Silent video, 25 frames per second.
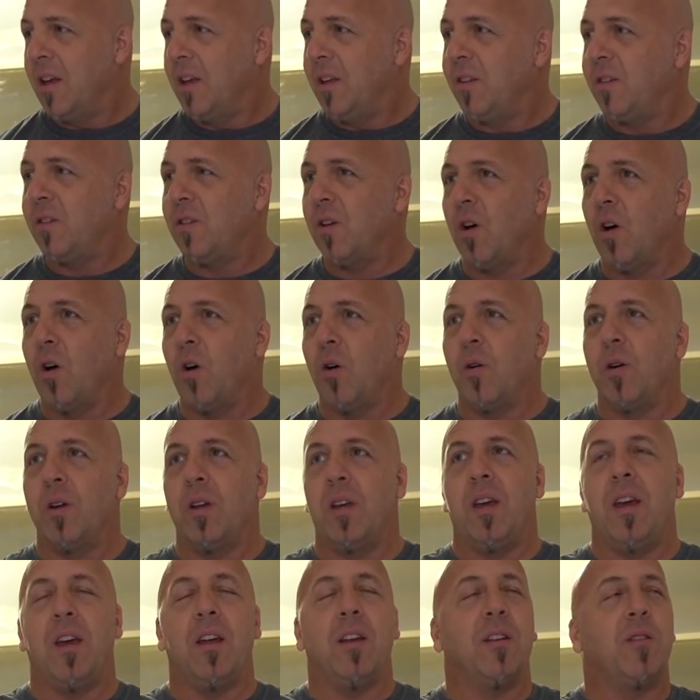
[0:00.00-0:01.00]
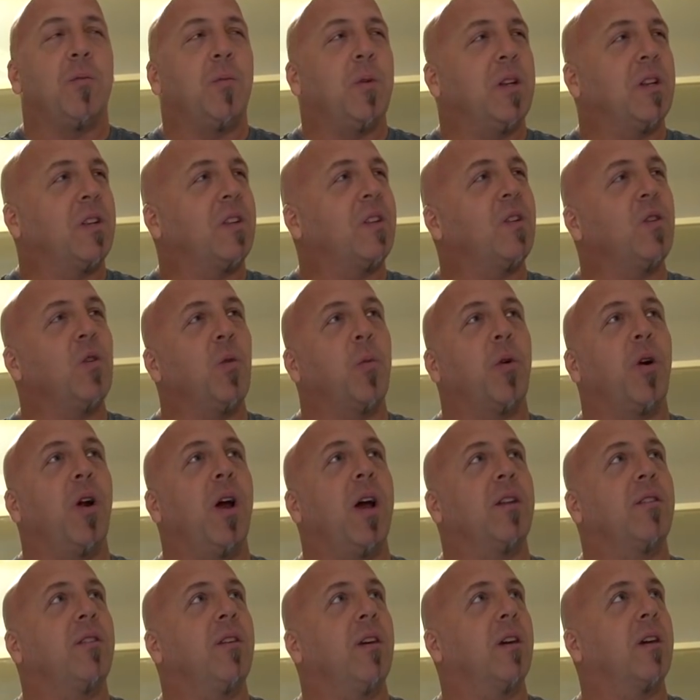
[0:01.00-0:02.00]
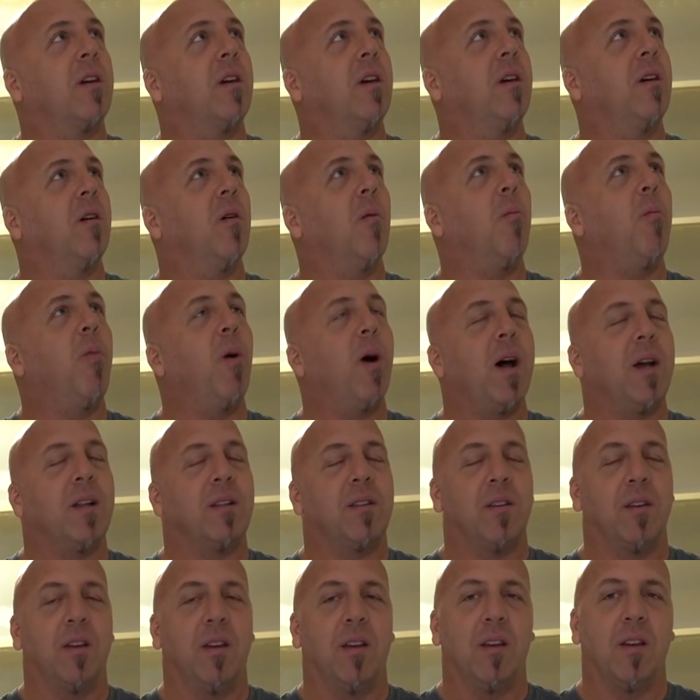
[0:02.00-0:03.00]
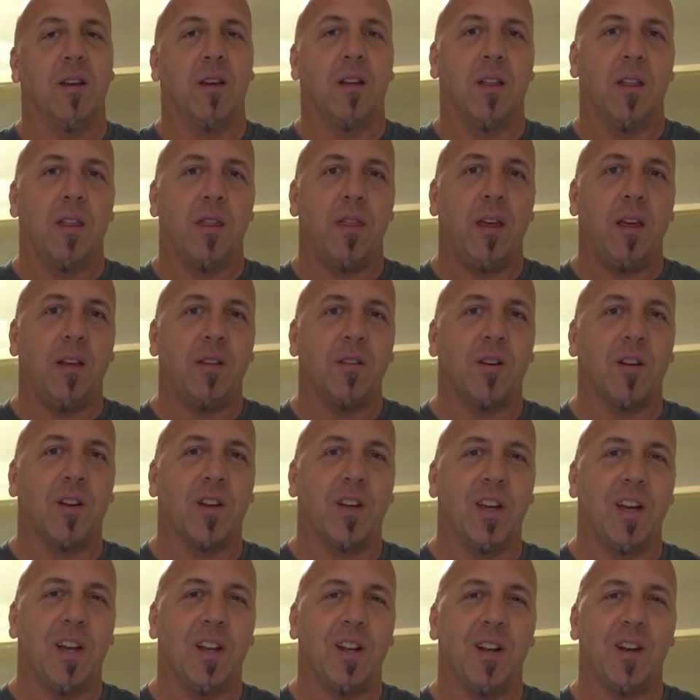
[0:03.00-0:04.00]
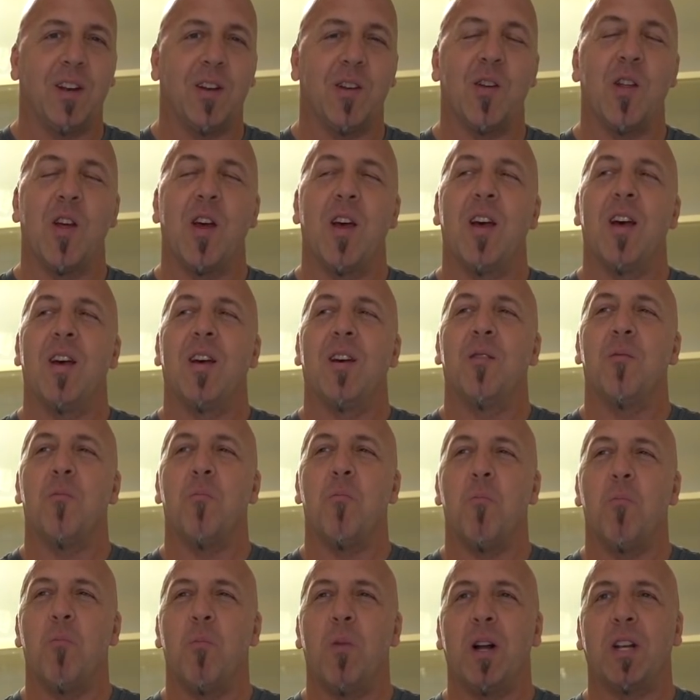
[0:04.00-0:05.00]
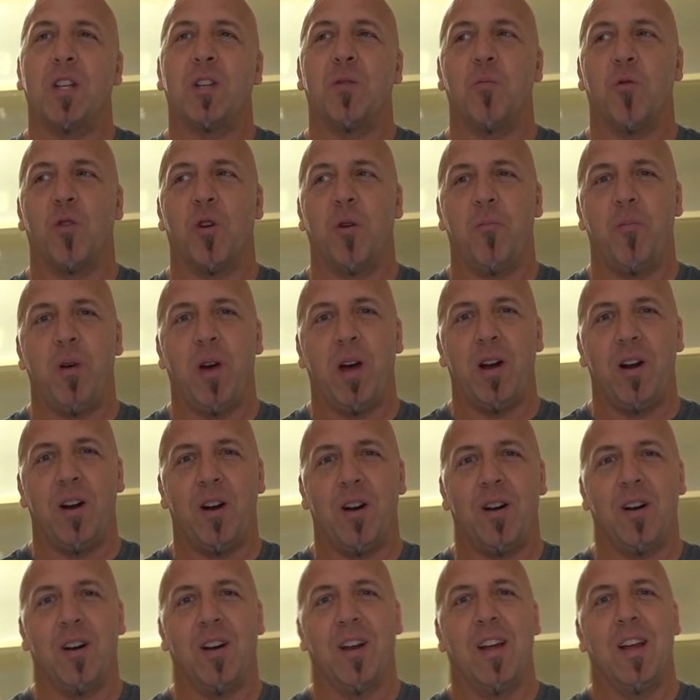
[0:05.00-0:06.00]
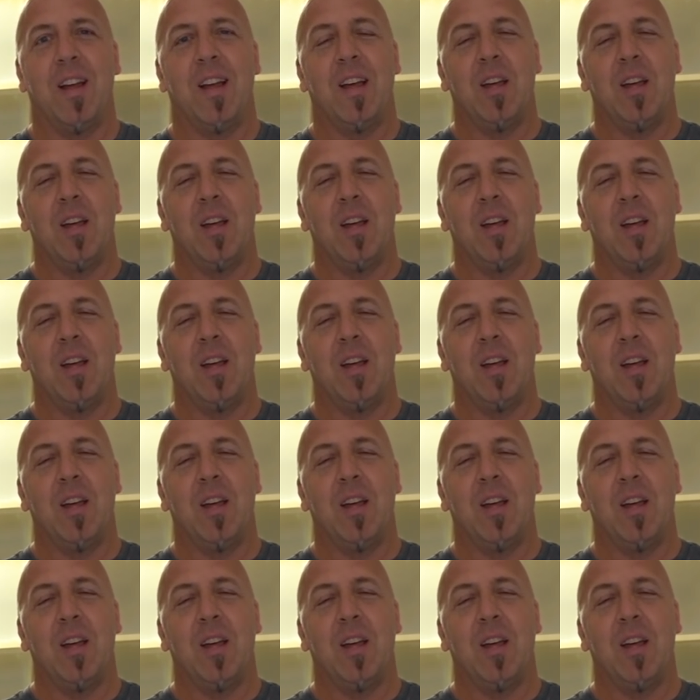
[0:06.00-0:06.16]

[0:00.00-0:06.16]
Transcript: So it has been super hectic, but things are getting much more better,